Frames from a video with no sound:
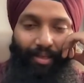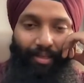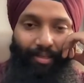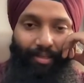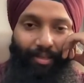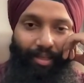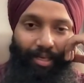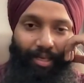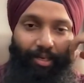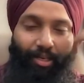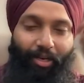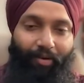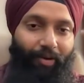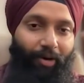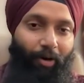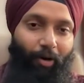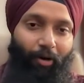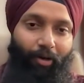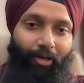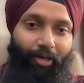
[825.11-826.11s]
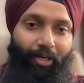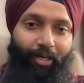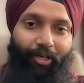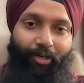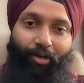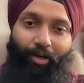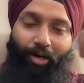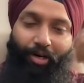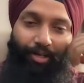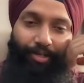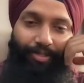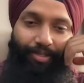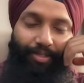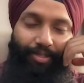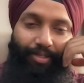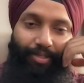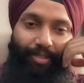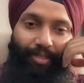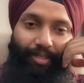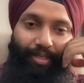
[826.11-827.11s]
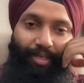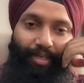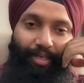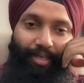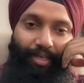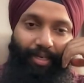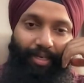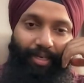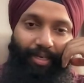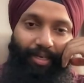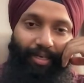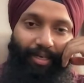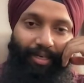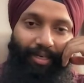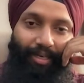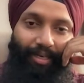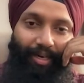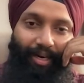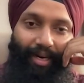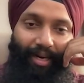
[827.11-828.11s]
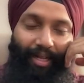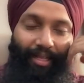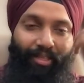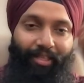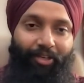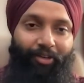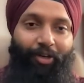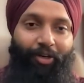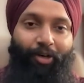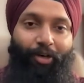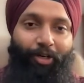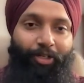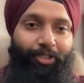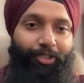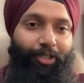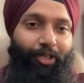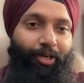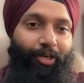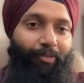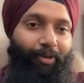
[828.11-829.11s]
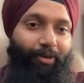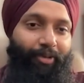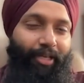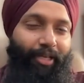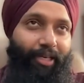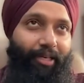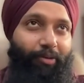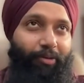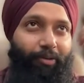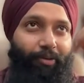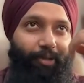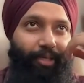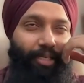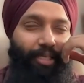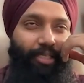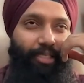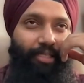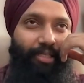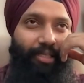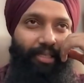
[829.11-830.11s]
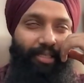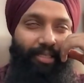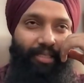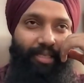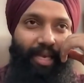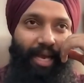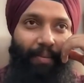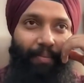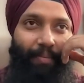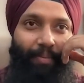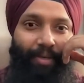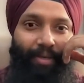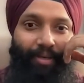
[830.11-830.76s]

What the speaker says: then you have an alternate cause, right? And then you're not sure about that. Oh, is he happy?